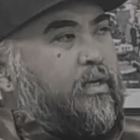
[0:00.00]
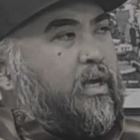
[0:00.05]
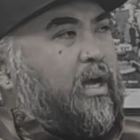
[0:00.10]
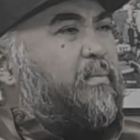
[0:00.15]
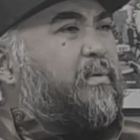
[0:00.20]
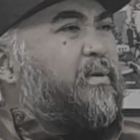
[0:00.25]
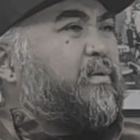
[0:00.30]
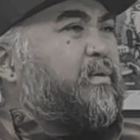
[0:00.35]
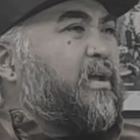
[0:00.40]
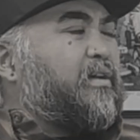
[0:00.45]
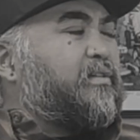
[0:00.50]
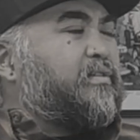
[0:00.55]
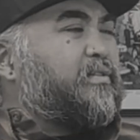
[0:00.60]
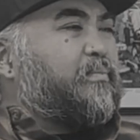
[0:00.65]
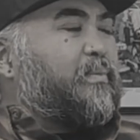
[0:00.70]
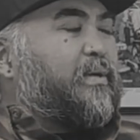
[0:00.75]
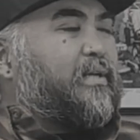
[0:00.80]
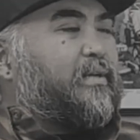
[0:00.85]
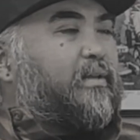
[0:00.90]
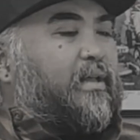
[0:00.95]
I mean, it
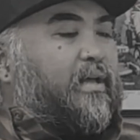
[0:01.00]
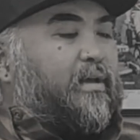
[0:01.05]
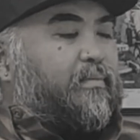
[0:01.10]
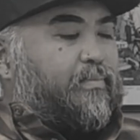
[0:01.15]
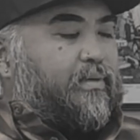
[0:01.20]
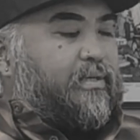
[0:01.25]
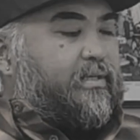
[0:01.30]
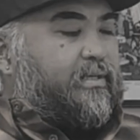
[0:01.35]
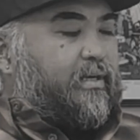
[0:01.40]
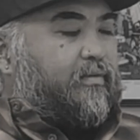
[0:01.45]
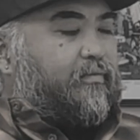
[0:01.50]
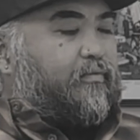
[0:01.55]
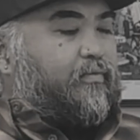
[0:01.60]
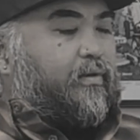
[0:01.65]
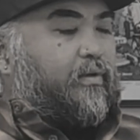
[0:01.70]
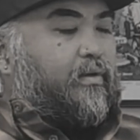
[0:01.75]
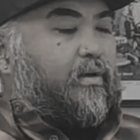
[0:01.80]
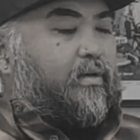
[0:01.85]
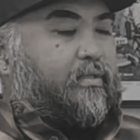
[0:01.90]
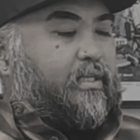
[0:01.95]
hasn't been done for
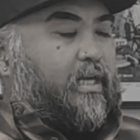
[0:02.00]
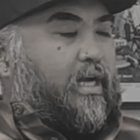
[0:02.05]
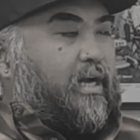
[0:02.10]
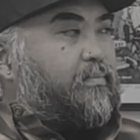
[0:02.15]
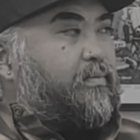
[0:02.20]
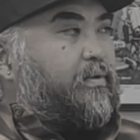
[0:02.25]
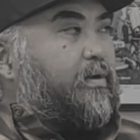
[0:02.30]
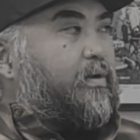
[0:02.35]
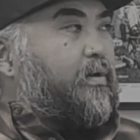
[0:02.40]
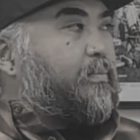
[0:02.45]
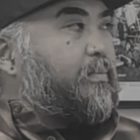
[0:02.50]
a long time though.